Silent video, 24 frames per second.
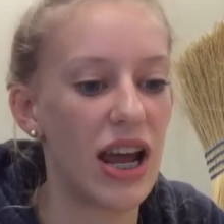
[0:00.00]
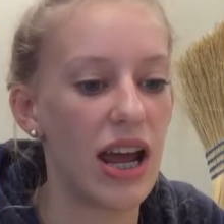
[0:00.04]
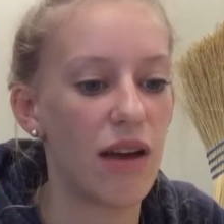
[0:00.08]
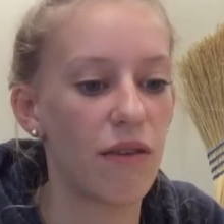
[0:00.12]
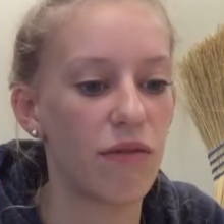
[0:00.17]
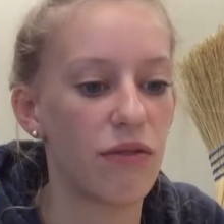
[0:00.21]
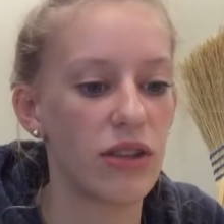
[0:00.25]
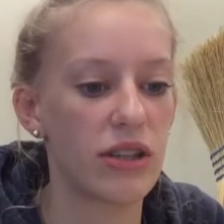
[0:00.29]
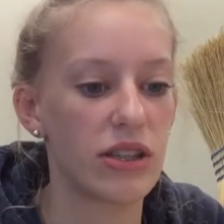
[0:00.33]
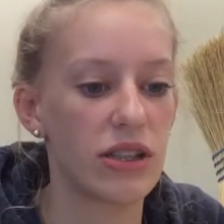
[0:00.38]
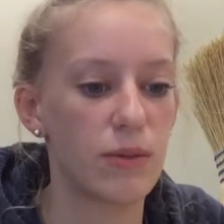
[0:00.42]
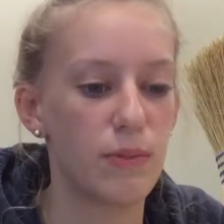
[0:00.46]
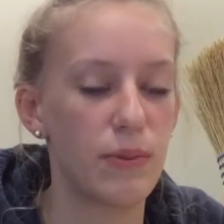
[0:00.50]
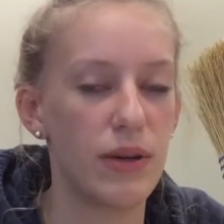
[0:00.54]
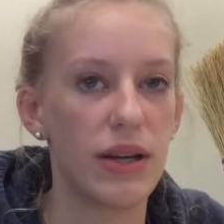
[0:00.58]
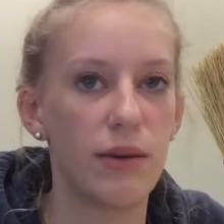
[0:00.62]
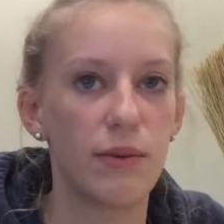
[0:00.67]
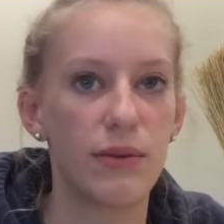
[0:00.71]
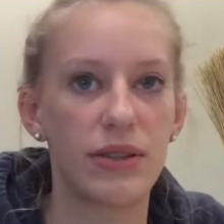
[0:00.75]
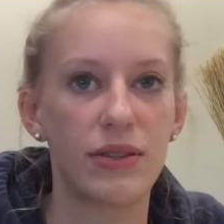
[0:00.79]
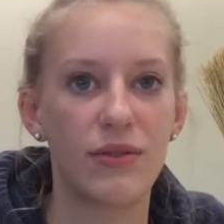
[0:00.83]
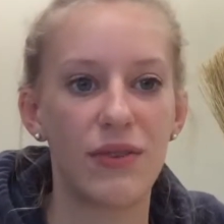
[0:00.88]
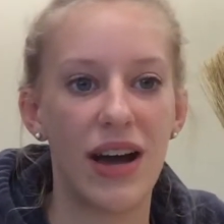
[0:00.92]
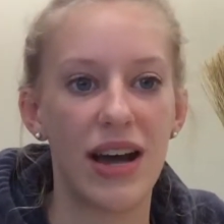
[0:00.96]
if the speed
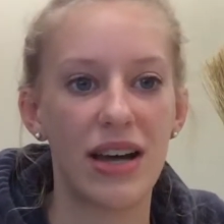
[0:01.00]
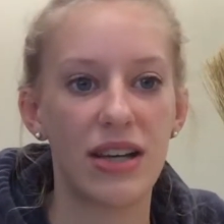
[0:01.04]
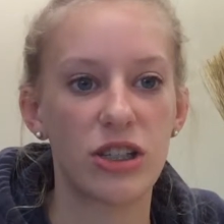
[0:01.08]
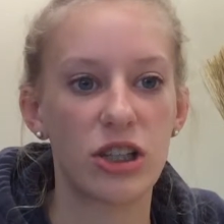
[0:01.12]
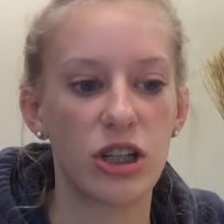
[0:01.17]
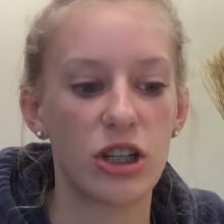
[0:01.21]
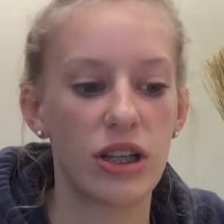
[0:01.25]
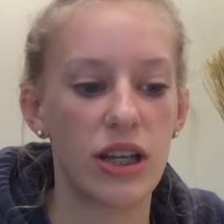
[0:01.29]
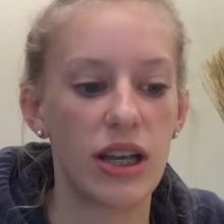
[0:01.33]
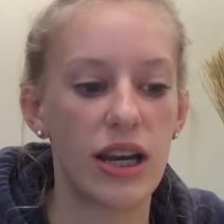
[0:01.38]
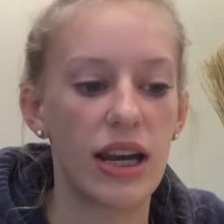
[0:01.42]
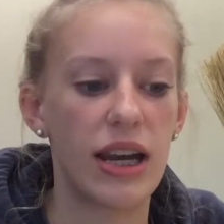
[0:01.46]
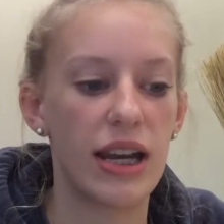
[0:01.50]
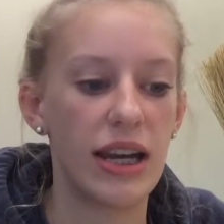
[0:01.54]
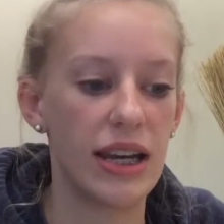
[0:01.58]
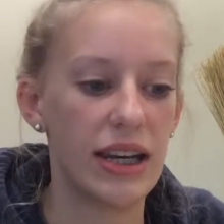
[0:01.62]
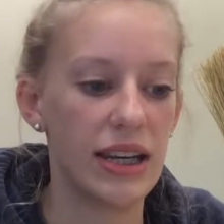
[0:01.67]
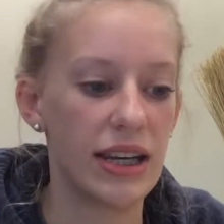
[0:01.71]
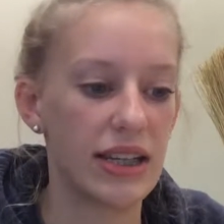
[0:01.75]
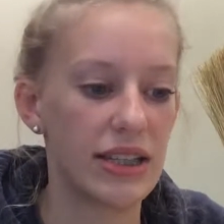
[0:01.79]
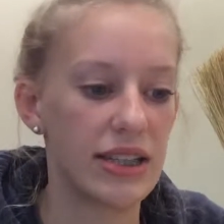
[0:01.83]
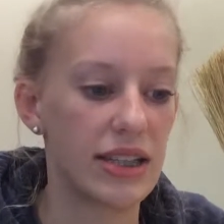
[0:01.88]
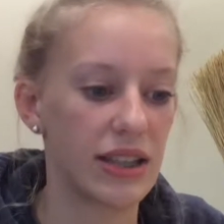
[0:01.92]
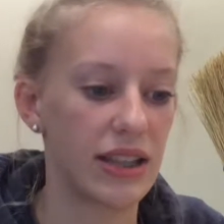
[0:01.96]
was faster, then it
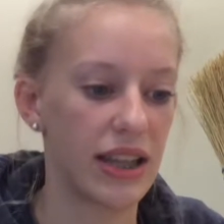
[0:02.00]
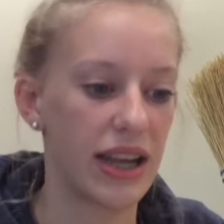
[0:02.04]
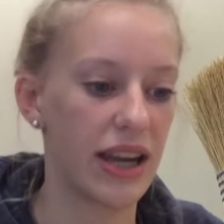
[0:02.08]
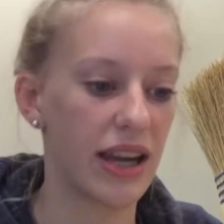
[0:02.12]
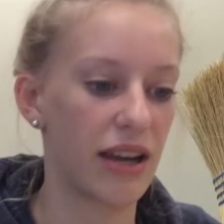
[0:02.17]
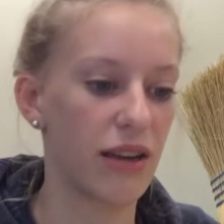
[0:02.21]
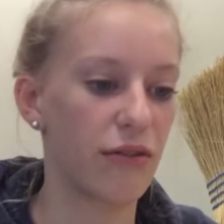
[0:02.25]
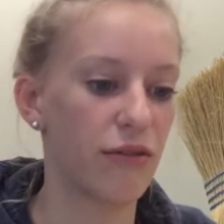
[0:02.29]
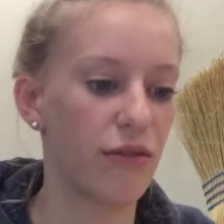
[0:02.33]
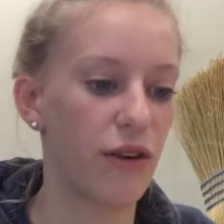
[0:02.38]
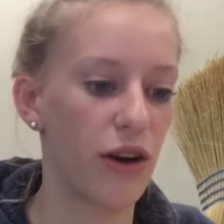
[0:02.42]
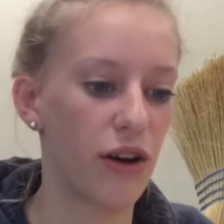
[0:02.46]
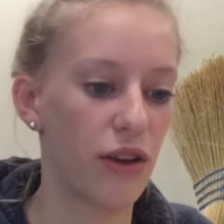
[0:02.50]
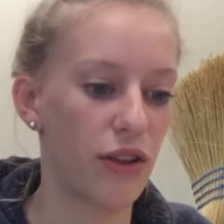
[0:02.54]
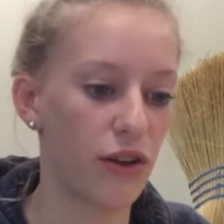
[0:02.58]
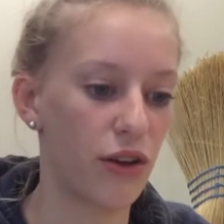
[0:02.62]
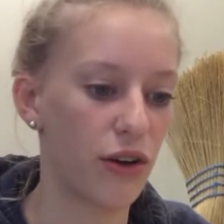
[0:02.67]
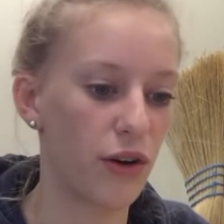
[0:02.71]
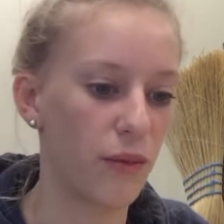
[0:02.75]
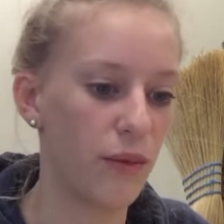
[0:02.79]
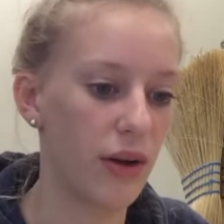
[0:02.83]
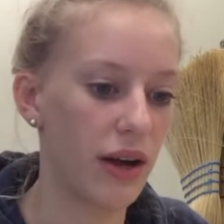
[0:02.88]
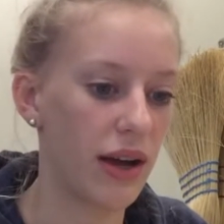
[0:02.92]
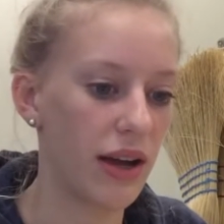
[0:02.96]
needed to land farther
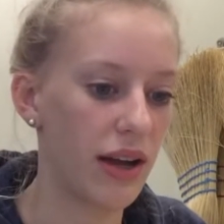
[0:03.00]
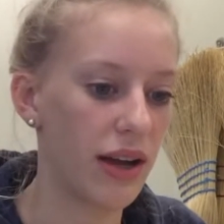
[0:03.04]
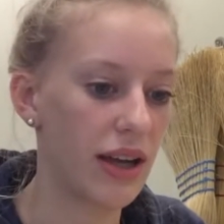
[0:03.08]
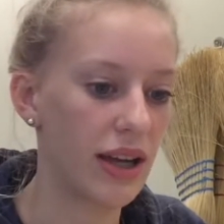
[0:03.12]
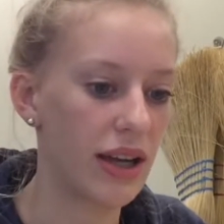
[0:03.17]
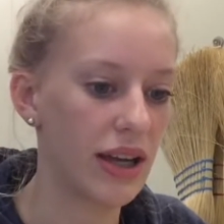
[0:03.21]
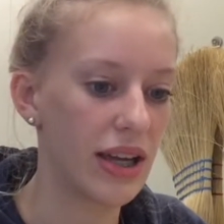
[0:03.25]
away.